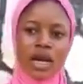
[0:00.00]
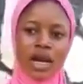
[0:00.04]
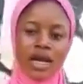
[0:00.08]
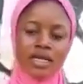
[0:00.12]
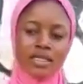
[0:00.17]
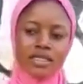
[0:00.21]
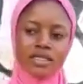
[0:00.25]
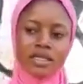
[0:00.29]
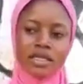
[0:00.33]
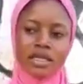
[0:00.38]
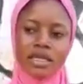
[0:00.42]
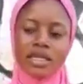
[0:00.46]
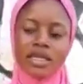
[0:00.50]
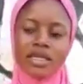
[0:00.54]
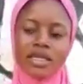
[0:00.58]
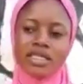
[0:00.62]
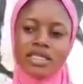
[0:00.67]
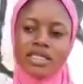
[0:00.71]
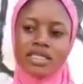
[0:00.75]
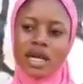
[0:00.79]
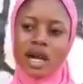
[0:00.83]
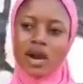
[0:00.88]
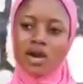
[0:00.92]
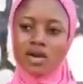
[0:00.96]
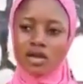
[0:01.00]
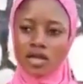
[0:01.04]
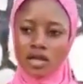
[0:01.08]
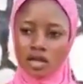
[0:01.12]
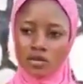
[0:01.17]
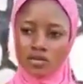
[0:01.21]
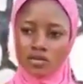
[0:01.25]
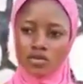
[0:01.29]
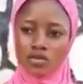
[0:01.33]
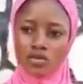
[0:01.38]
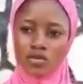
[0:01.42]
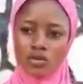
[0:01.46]
And a lady now
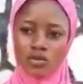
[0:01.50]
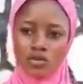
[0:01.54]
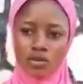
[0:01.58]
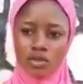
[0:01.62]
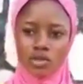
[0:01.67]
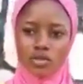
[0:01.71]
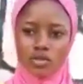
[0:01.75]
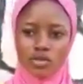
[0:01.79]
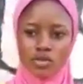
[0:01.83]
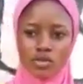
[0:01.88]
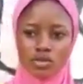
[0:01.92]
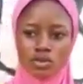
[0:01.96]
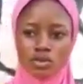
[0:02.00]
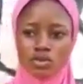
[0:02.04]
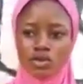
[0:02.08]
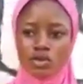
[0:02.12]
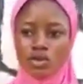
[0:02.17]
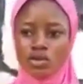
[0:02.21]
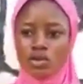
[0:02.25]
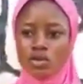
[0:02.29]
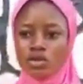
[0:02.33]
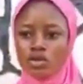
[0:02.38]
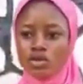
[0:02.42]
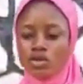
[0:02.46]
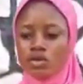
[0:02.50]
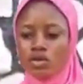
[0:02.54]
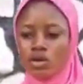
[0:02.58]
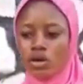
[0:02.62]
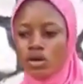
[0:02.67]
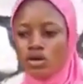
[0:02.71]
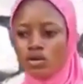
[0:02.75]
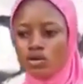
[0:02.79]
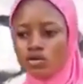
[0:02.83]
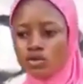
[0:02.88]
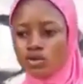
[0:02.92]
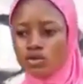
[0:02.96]
came to pick me,
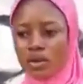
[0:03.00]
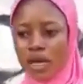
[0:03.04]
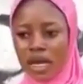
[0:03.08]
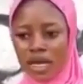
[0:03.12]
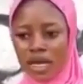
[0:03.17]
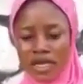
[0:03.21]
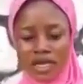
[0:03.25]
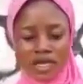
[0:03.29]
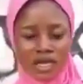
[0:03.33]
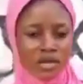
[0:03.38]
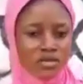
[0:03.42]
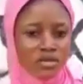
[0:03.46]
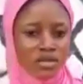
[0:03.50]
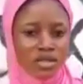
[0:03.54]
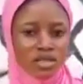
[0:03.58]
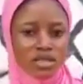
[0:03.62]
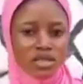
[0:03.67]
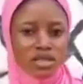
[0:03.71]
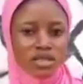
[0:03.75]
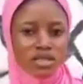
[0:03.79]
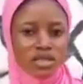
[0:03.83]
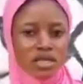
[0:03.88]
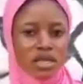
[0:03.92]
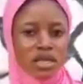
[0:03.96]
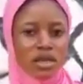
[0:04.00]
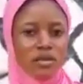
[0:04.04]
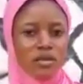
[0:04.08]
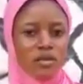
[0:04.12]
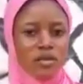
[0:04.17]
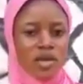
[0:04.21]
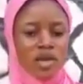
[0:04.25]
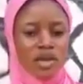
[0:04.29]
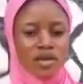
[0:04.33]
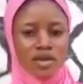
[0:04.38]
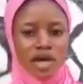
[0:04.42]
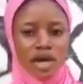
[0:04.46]
whose by name is
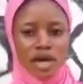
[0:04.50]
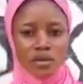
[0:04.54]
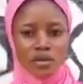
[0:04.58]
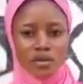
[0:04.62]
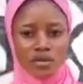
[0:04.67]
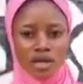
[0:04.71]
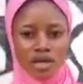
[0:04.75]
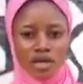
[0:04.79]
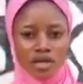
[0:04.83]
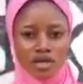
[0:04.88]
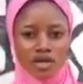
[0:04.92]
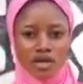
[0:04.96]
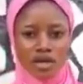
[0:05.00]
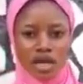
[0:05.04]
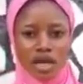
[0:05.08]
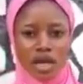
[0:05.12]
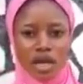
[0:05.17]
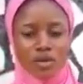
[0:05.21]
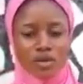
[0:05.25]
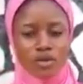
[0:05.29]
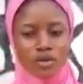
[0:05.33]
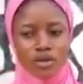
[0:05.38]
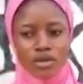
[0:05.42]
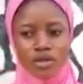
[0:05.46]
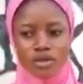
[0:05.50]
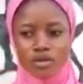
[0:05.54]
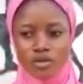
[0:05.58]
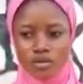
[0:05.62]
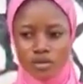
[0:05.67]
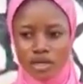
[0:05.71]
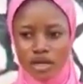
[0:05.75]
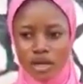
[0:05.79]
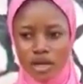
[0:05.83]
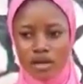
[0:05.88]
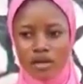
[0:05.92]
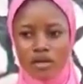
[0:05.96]
Mariam Eniola
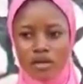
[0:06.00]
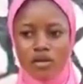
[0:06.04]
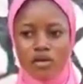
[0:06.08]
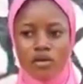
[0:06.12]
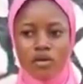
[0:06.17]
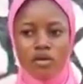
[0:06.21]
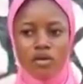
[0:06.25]
Oyenuga,